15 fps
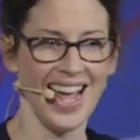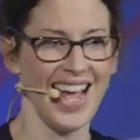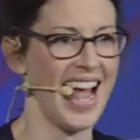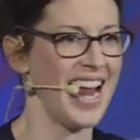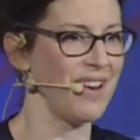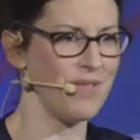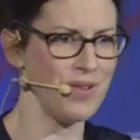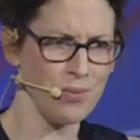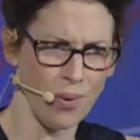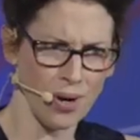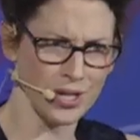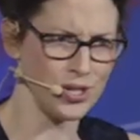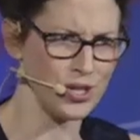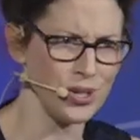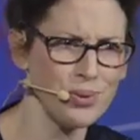and if you want
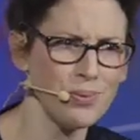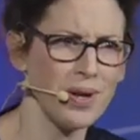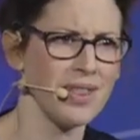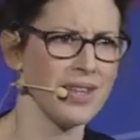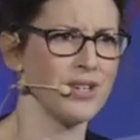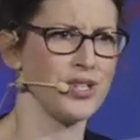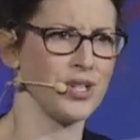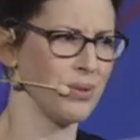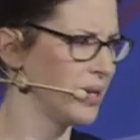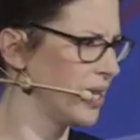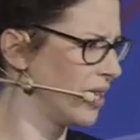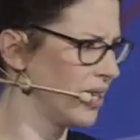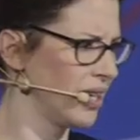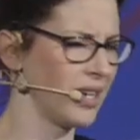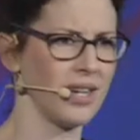to do what they're
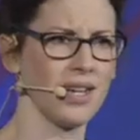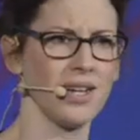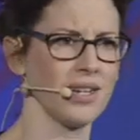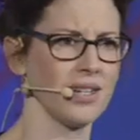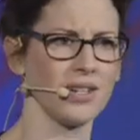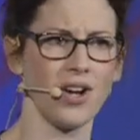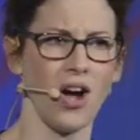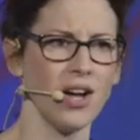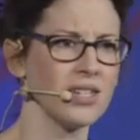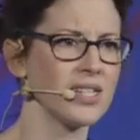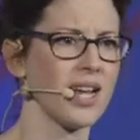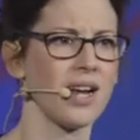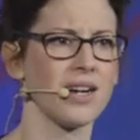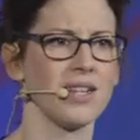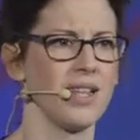doing
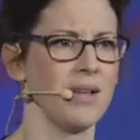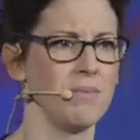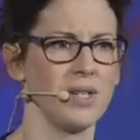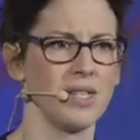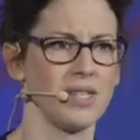contact them and